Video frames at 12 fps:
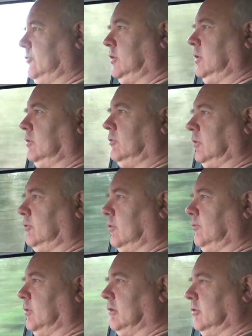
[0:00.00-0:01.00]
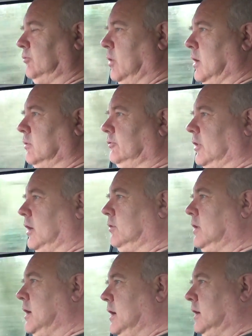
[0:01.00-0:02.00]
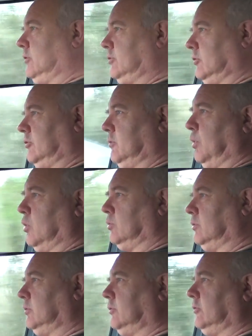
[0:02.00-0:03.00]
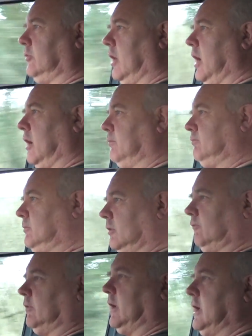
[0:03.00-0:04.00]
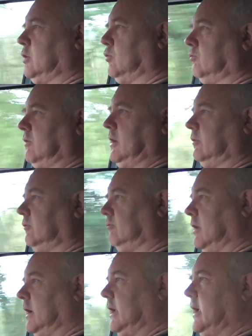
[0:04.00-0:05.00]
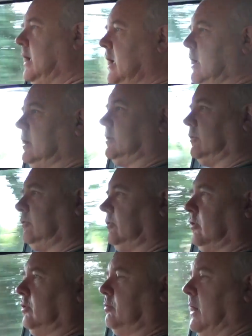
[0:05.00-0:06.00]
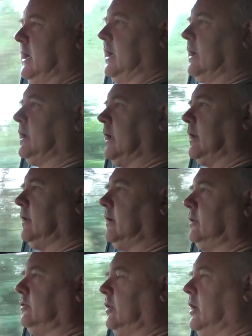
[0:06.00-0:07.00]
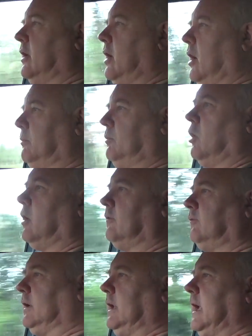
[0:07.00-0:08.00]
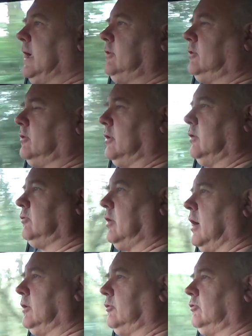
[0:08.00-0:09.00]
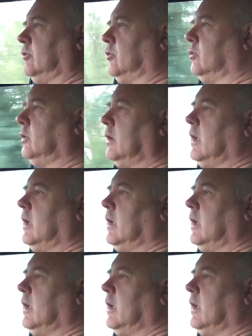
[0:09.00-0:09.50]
to use that software as well. So it's just important, just for legal reasons really, just to make it clear that I'm not affiliated to those guys at all.